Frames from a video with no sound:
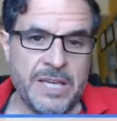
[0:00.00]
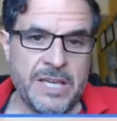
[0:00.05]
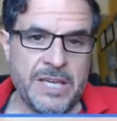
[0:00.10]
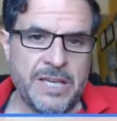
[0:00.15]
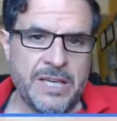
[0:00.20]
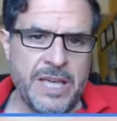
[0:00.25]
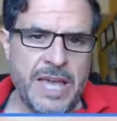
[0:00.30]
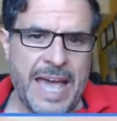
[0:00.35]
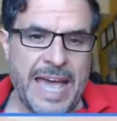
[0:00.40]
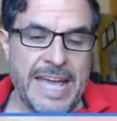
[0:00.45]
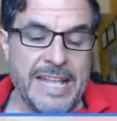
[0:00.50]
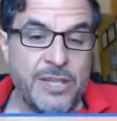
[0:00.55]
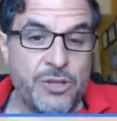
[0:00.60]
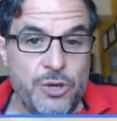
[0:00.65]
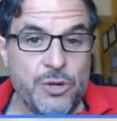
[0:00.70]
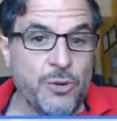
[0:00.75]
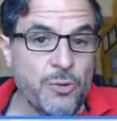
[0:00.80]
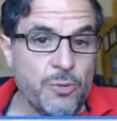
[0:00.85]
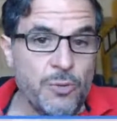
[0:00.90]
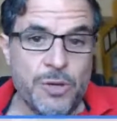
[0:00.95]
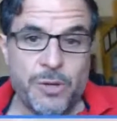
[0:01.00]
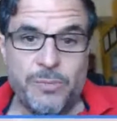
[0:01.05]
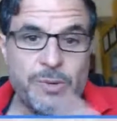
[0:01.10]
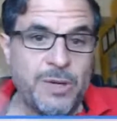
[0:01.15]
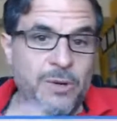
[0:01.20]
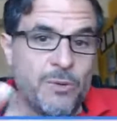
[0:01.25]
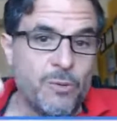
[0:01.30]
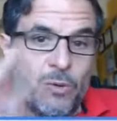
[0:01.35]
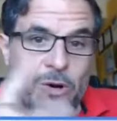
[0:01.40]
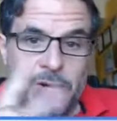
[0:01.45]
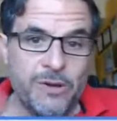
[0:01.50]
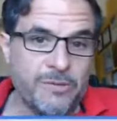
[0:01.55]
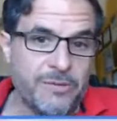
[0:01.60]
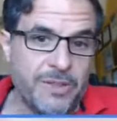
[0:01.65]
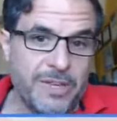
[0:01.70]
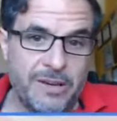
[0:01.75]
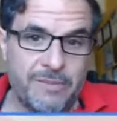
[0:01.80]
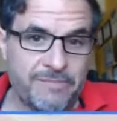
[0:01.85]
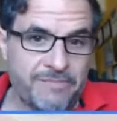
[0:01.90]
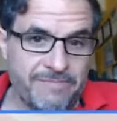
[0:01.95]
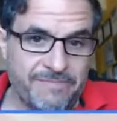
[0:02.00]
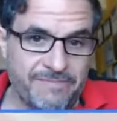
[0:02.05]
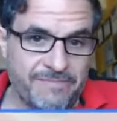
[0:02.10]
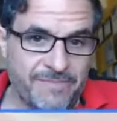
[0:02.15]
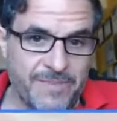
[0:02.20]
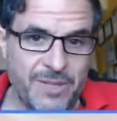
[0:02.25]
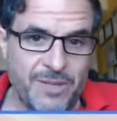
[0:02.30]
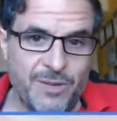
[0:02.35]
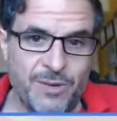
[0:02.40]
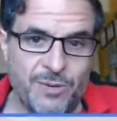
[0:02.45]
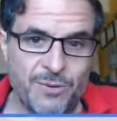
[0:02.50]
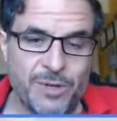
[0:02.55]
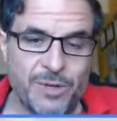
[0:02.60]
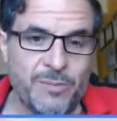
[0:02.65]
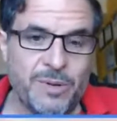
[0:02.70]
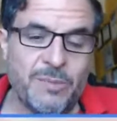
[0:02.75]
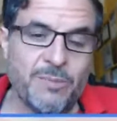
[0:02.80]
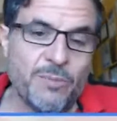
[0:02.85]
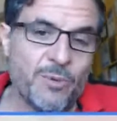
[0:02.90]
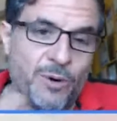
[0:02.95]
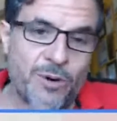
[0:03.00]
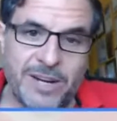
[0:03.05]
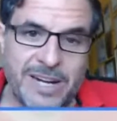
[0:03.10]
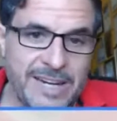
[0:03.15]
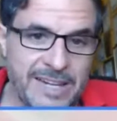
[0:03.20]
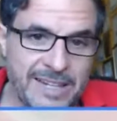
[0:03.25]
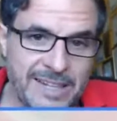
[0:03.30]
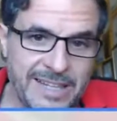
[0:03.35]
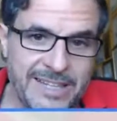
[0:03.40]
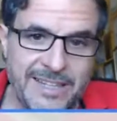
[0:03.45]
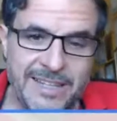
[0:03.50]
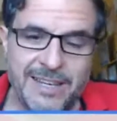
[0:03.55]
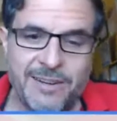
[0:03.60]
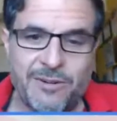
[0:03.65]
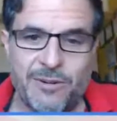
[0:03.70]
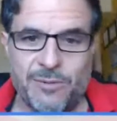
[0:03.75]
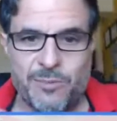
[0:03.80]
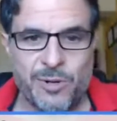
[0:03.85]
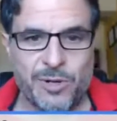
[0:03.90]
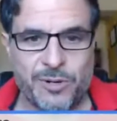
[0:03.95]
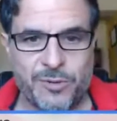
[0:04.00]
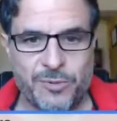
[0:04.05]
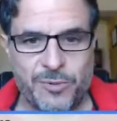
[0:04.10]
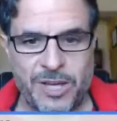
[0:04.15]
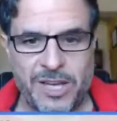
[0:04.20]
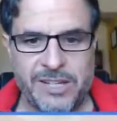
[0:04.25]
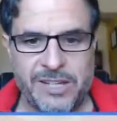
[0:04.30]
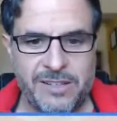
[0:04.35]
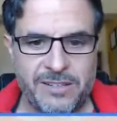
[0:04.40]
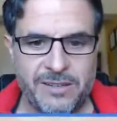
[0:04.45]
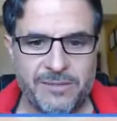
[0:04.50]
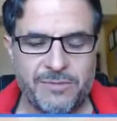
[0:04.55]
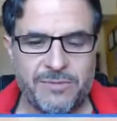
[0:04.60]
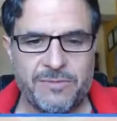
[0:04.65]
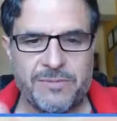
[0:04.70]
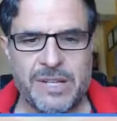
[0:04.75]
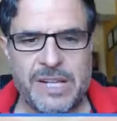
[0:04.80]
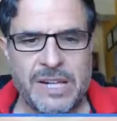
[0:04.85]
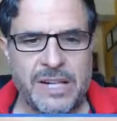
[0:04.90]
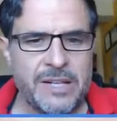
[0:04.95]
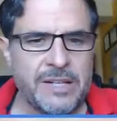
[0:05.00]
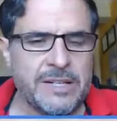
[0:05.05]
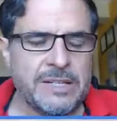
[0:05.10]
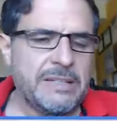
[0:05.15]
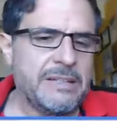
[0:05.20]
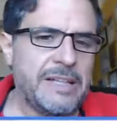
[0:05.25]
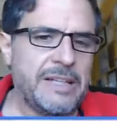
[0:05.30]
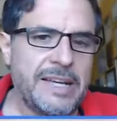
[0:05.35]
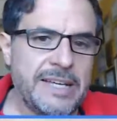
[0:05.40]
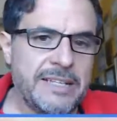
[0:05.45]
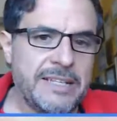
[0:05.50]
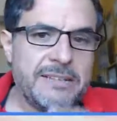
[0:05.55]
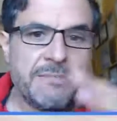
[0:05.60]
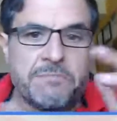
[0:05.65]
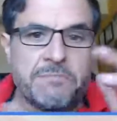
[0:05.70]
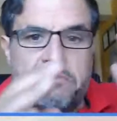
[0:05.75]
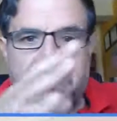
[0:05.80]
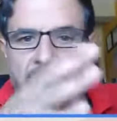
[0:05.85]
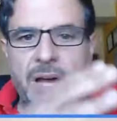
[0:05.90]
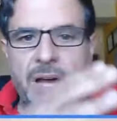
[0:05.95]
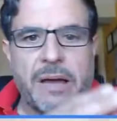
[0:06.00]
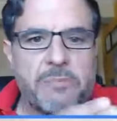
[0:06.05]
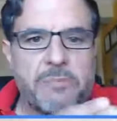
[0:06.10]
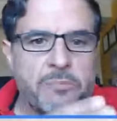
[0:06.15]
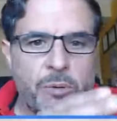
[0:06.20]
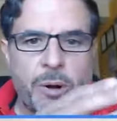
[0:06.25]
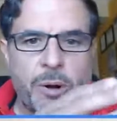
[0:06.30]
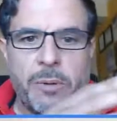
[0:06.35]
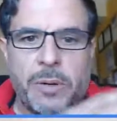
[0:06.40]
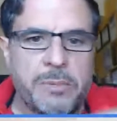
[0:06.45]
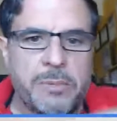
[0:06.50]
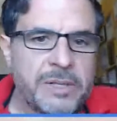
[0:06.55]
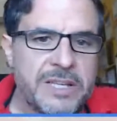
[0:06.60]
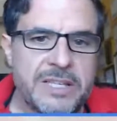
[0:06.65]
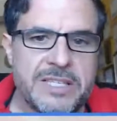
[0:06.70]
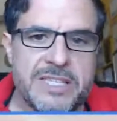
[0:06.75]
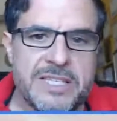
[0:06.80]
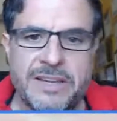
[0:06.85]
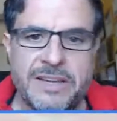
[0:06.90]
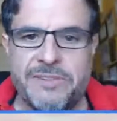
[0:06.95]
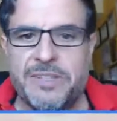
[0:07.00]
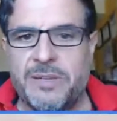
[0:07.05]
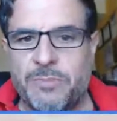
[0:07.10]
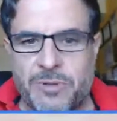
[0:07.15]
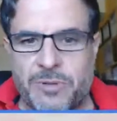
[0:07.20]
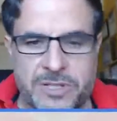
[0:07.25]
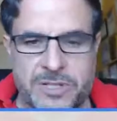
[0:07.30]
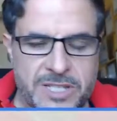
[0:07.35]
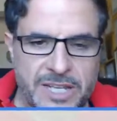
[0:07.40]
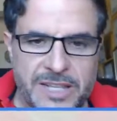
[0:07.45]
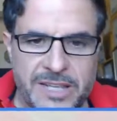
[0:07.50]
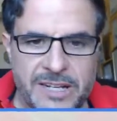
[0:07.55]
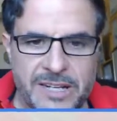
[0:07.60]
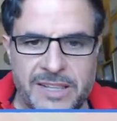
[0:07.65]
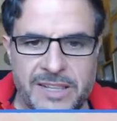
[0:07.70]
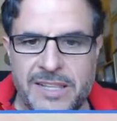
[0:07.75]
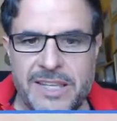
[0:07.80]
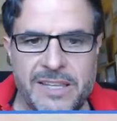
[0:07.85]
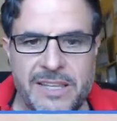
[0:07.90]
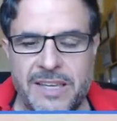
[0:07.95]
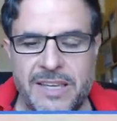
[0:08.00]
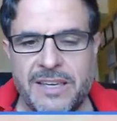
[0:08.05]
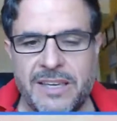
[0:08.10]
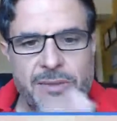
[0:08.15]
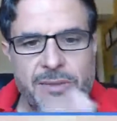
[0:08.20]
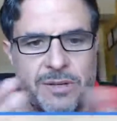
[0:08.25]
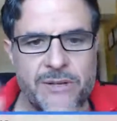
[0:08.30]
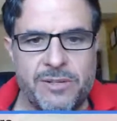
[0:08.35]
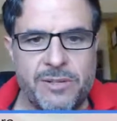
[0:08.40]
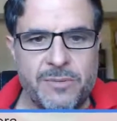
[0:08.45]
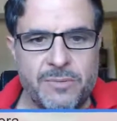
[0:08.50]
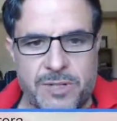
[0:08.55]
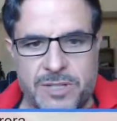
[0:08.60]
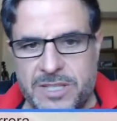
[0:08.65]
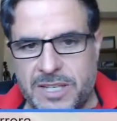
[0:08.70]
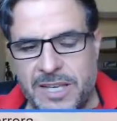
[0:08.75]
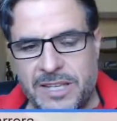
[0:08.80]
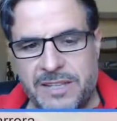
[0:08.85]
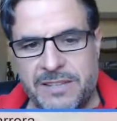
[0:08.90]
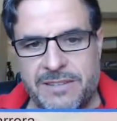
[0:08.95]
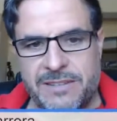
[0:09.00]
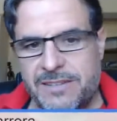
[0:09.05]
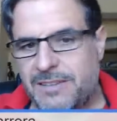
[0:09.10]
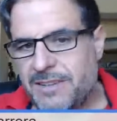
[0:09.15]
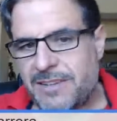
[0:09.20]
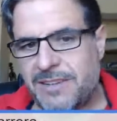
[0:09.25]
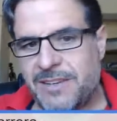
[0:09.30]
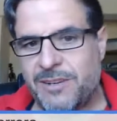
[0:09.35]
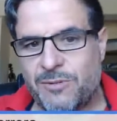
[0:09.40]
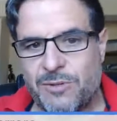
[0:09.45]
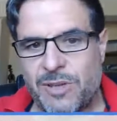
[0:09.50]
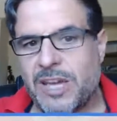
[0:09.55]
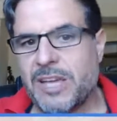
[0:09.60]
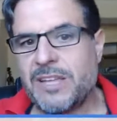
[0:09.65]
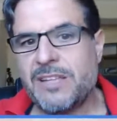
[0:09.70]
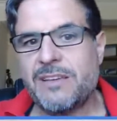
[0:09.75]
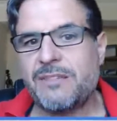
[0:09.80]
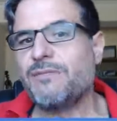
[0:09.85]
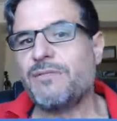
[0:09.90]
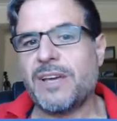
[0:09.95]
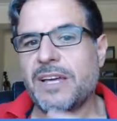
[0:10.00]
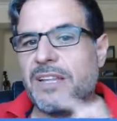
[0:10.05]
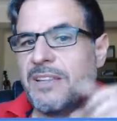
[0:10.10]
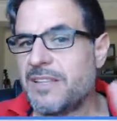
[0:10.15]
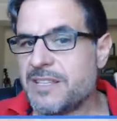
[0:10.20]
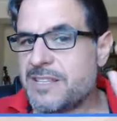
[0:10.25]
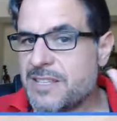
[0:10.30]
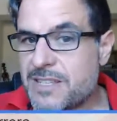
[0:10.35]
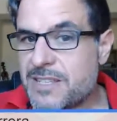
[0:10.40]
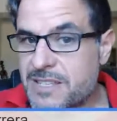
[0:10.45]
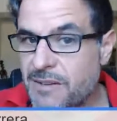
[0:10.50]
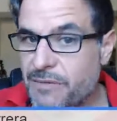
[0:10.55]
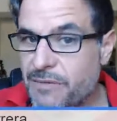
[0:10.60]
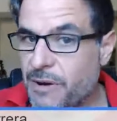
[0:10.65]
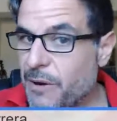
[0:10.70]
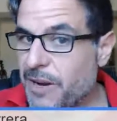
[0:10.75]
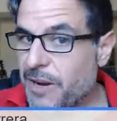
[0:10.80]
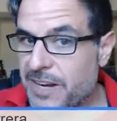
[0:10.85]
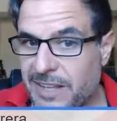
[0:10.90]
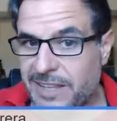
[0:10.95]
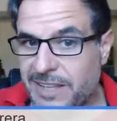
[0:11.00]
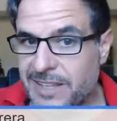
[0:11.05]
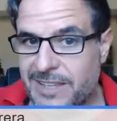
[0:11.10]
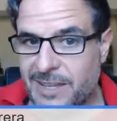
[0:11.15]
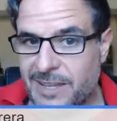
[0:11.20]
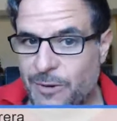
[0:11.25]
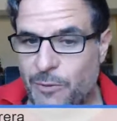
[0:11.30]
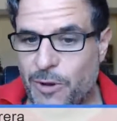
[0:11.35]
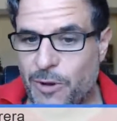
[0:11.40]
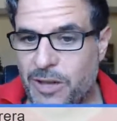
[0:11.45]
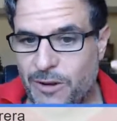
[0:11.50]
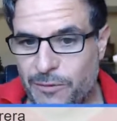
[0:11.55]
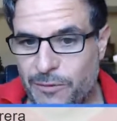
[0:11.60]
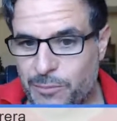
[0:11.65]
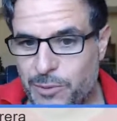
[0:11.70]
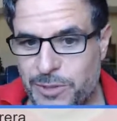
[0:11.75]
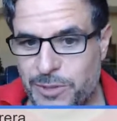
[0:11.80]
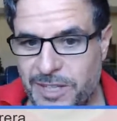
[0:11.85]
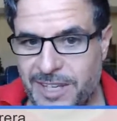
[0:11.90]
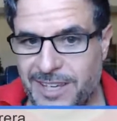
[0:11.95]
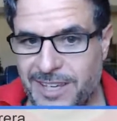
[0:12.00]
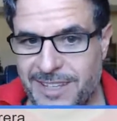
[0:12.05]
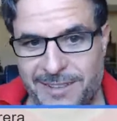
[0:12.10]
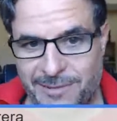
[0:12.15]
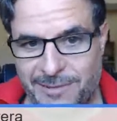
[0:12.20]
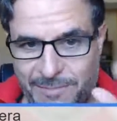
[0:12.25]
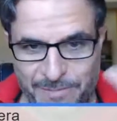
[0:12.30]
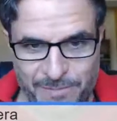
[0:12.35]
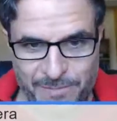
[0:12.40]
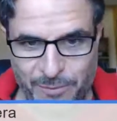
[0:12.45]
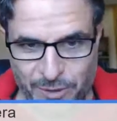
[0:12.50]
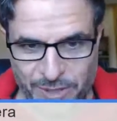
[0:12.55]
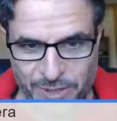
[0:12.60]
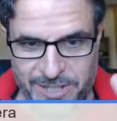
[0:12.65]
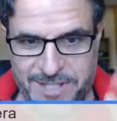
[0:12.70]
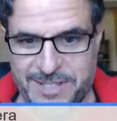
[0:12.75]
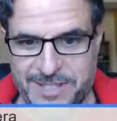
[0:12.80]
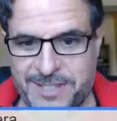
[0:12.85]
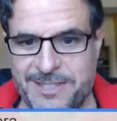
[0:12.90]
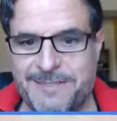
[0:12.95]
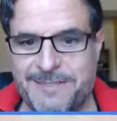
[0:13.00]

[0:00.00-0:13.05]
And you will be one of them. You will be more analytic or more creative. Like probably 70% analytic, 30% creative, and this is a very analytic way of putting it, for instance.